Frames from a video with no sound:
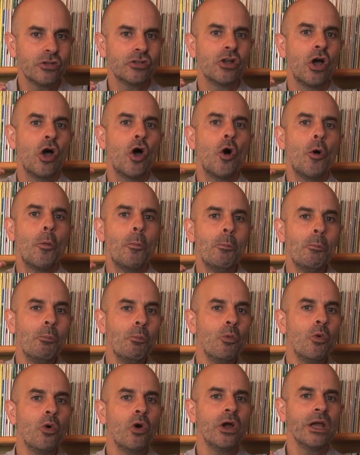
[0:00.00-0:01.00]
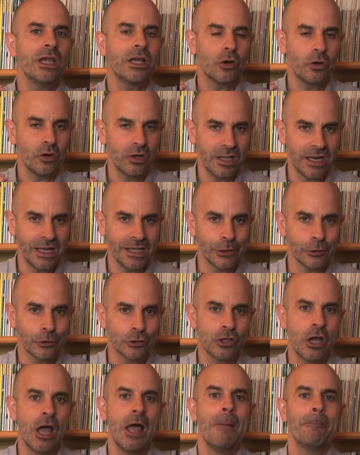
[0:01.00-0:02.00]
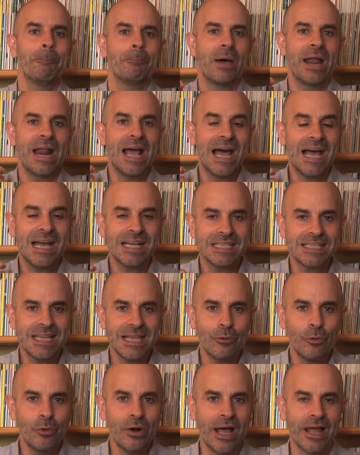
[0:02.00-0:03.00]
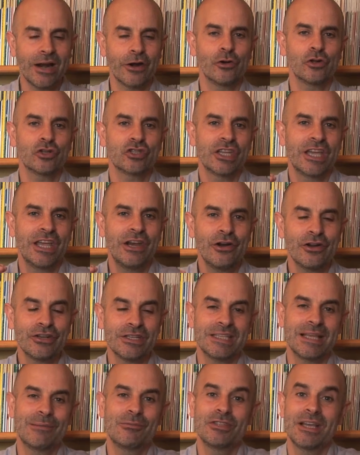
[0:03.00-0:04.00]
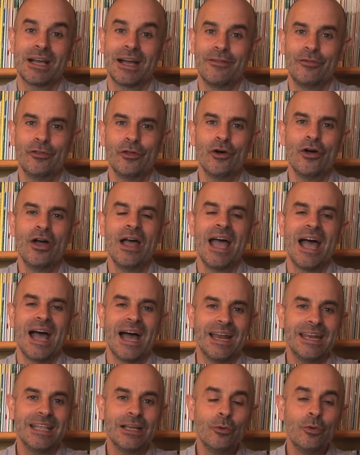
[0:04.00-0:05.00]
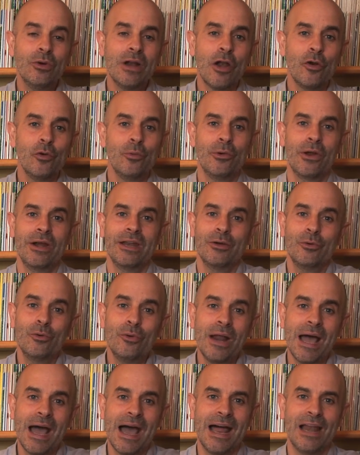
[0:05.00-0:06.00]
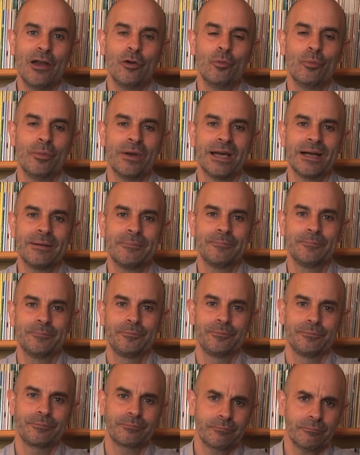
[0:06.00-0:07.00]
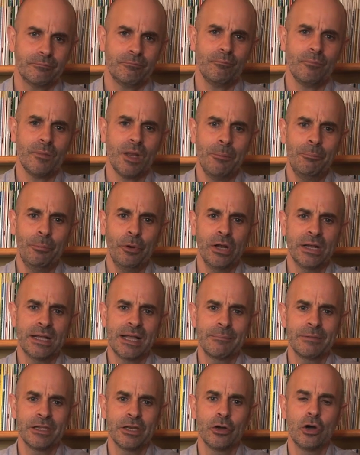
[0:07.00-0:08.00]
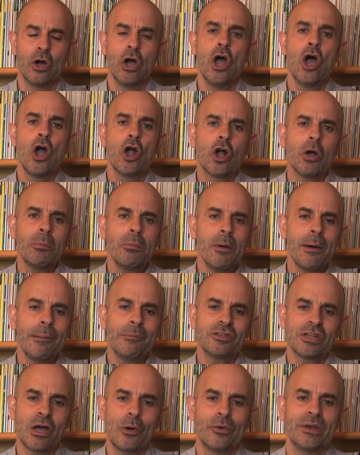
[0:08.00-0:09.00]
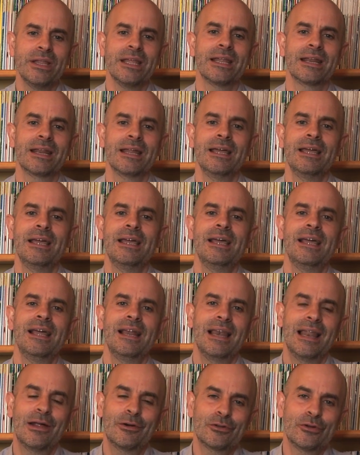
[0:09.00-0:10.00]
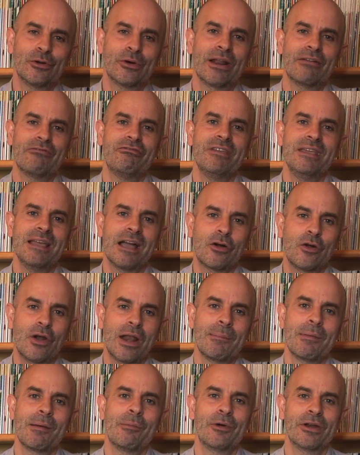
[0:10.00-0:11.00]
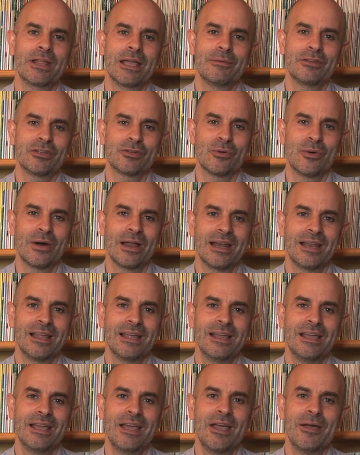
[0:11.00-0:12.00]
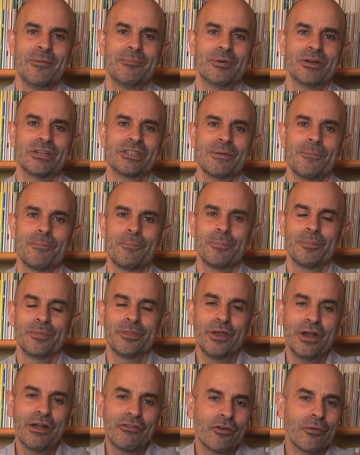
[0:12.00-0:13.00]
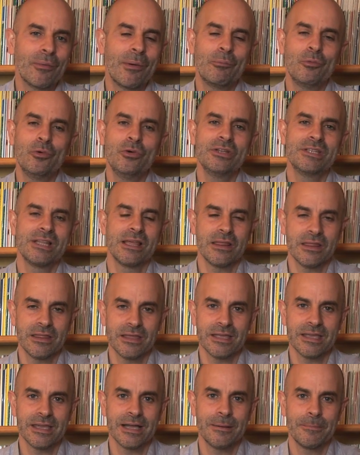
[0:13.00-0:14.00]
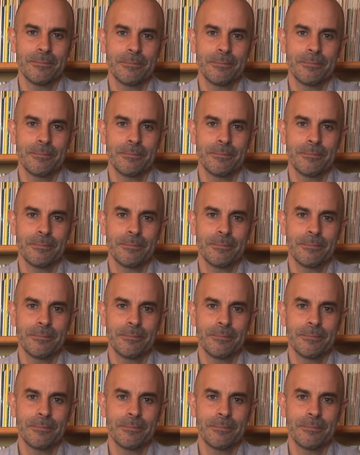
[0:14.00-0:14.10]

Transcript: And you should be sure that auditory learners take this step and use visual memory for spelling. That is why you must follow each step in this method. Each specific step will help you be sure that no students are being left behind.